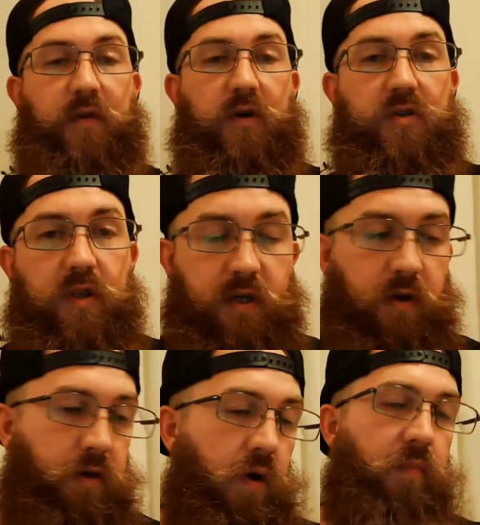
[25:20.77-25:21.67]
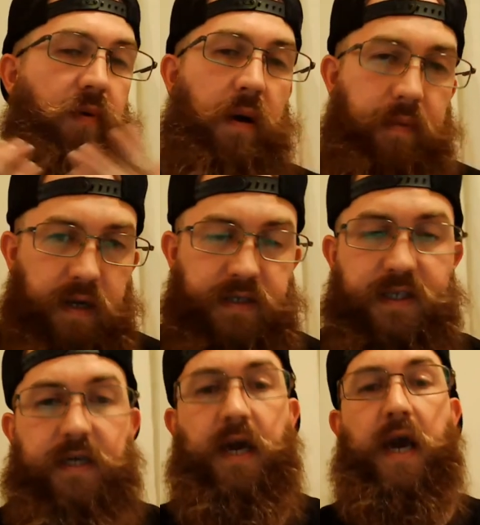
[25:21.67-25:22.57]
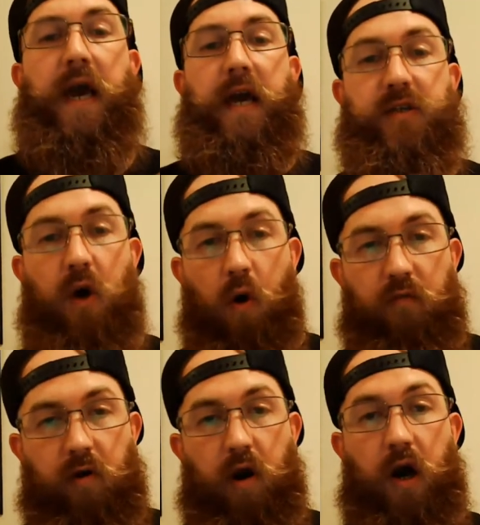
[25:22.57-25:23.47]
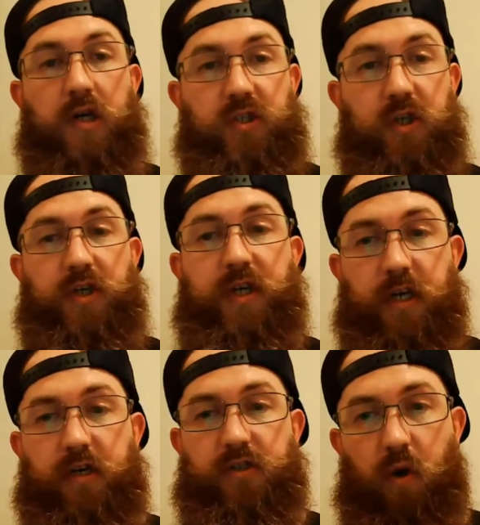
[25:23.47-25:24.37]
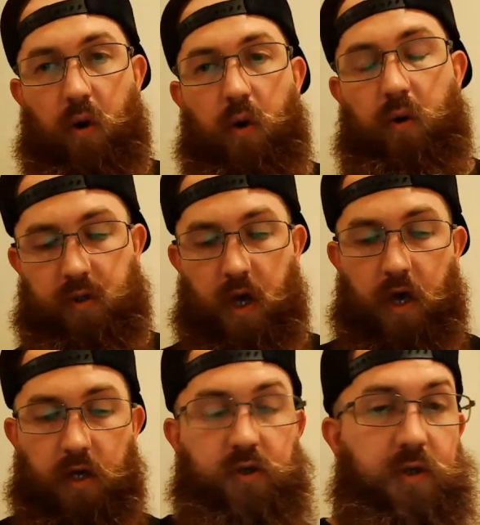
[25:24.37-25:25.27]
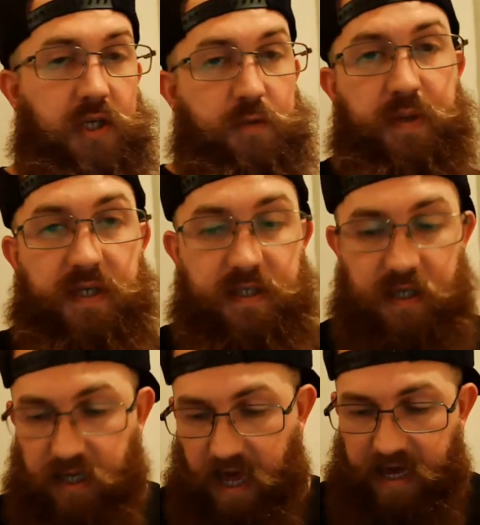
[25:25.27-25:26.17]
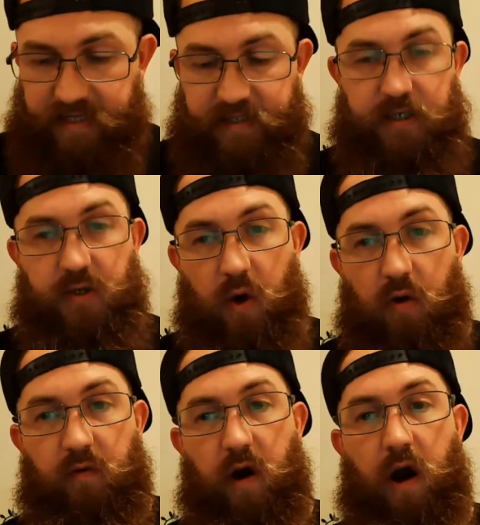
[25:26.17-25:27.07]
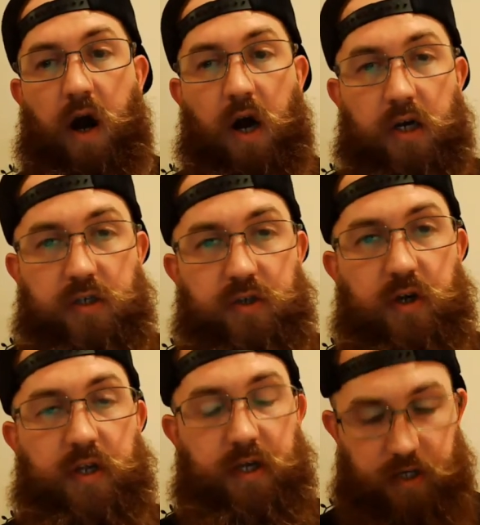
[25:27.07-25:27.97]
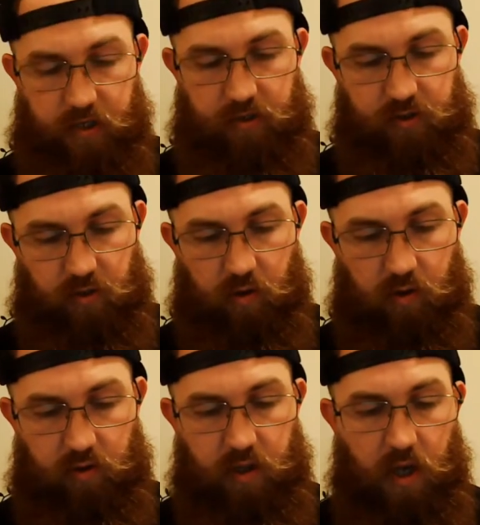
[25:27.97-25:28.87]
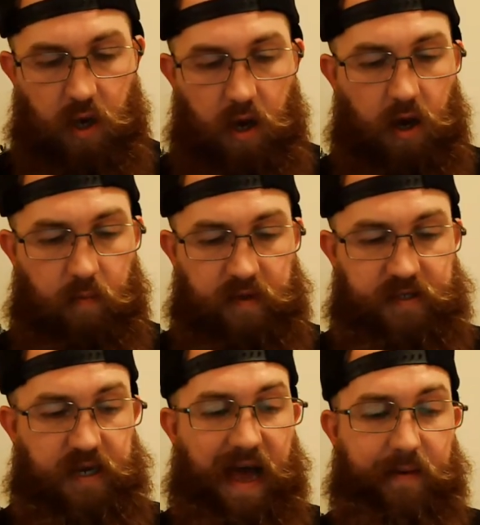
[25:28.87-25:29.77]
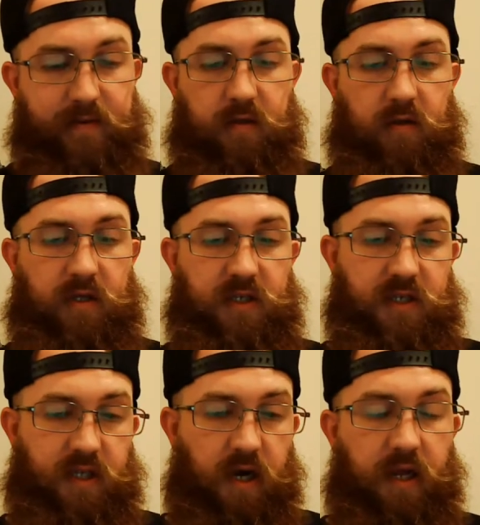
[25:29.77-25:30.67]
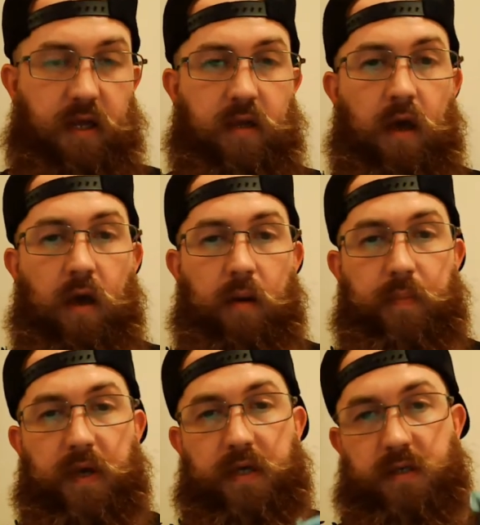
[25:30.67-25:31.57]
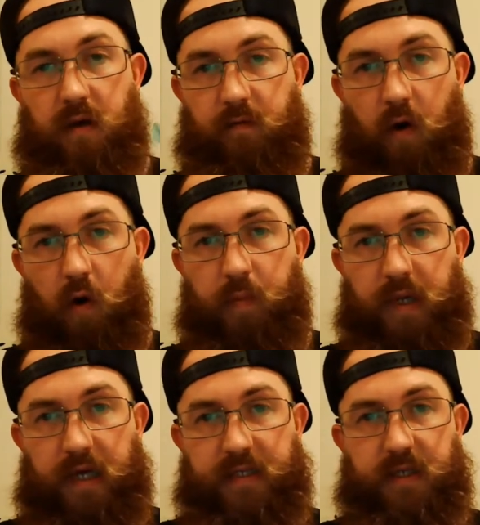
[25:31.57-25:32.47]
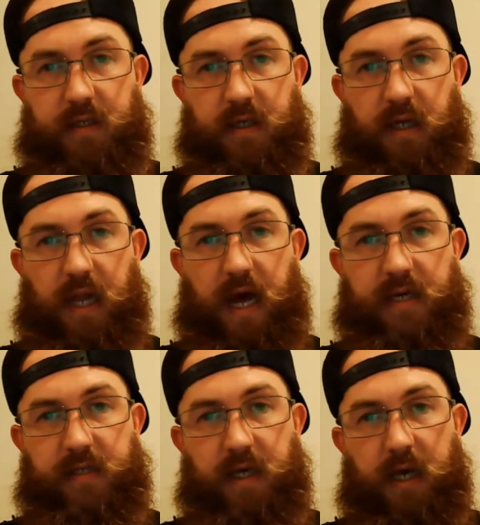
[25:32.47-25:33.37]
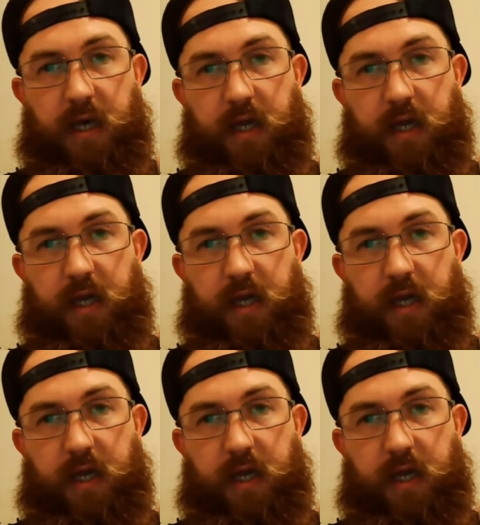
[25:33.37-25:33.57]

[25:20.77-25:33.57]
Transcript: For those of you that don't know, proper antique is over 100 years old. So this piece of glass is over 100 years old. It's an absolutely stunning piece of opalescent glass.